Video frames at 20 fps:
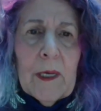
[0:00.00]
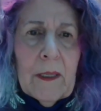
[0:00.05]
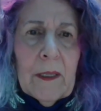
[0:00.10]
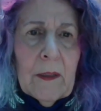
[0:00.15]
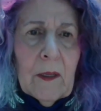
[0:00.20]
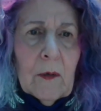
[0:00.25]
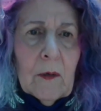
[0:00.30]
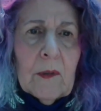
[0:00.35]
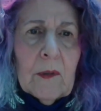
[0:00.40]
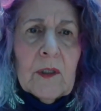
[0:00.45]

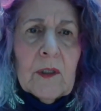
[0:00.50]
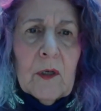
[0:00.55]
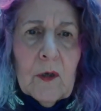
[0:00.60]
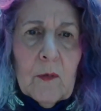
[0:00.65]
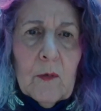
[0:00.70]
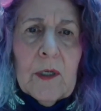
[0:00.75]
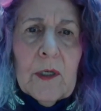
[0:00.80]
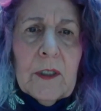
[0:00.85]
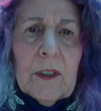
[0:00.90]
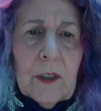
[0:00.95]
when there
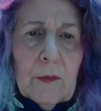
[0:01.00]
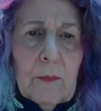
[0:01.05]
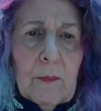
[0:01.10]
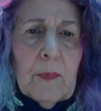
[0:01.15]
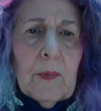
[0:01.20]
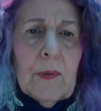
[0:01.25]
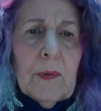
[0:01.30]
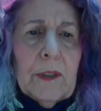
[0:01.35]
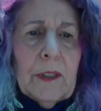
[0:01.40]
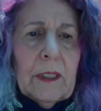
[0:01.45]
was no one
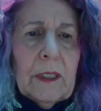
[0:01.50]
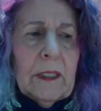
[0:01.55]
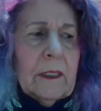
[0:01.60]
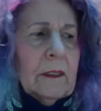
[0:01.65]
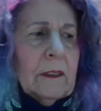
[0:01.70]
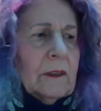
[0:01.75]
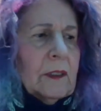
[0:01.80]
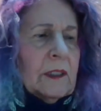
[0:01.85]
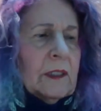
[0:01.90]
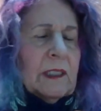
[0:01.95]
to put
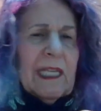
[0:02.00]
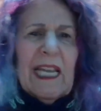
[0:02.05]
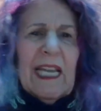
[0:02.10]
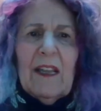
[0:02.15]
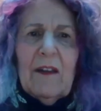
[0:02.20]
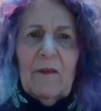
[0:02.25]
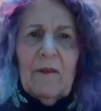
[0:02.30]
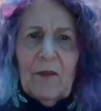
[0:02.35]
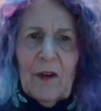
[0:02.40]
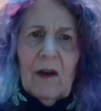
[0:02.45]
his
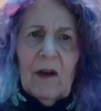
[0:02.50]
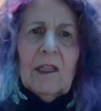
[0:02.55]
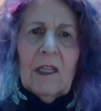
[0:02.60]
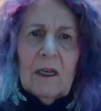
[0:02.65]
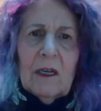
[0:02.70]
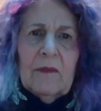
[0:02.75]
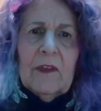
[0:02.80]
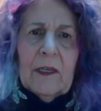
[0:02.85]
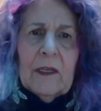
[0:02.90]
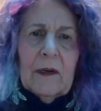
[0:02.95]
safe,
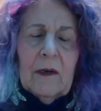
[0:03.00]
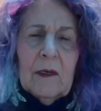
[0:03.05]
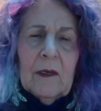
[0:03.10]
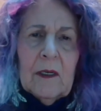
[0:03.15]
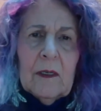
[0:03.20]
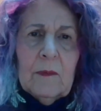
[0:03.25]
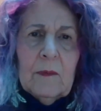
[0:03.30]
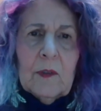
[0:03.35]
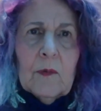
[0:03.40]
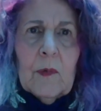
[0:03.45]
loving
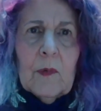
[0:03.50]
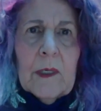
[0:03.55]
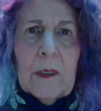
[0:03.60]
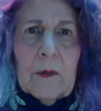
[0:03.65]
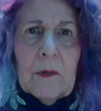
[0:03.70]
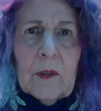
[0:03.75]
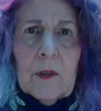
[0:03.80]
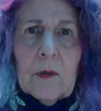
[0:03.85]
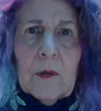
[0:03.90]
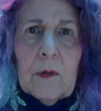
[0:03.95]
arms
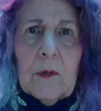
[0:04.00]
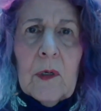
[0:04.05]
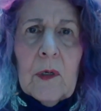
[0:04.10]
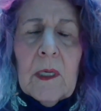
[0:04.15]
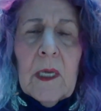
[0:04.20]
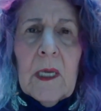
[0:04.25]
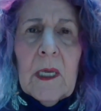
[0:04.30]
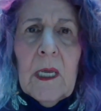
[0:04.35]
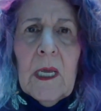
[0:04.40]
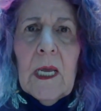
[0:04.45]
around
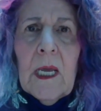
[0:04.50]
you